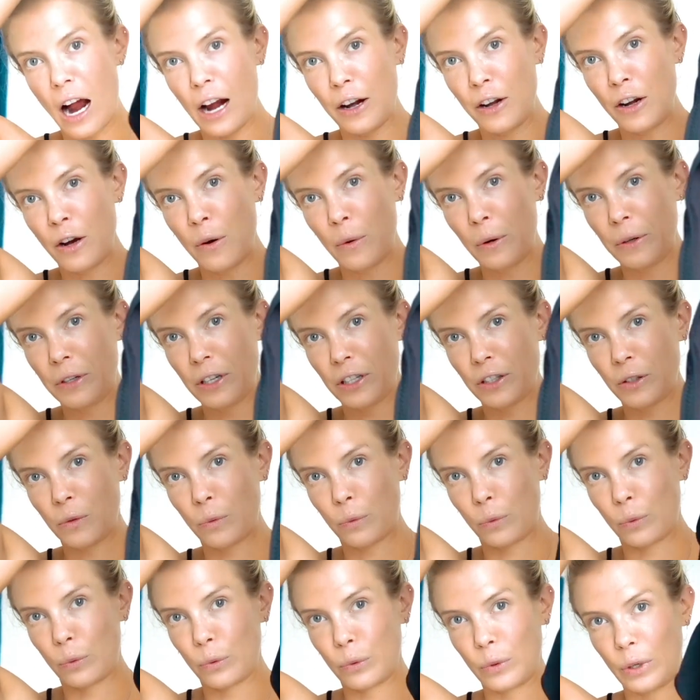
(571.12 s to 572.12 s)
I know it
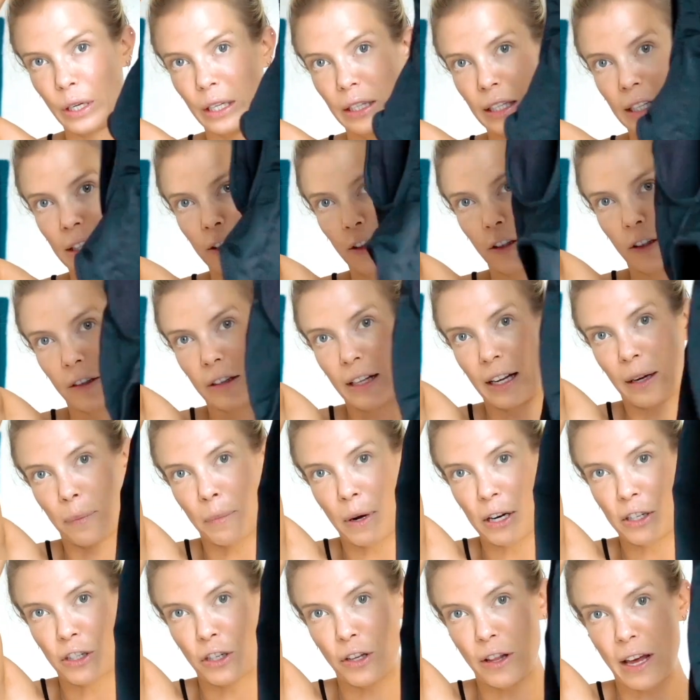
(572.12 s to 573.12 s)
doesn't really look like
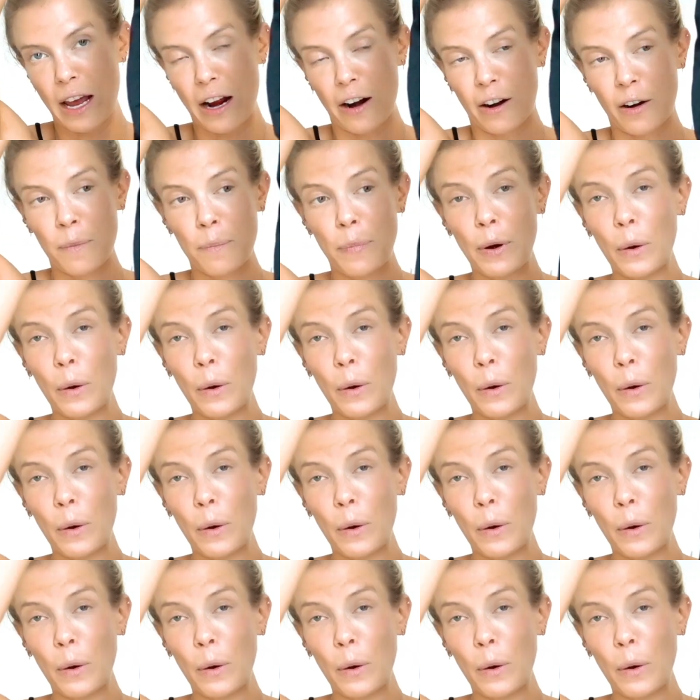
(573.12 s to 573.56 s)
much there,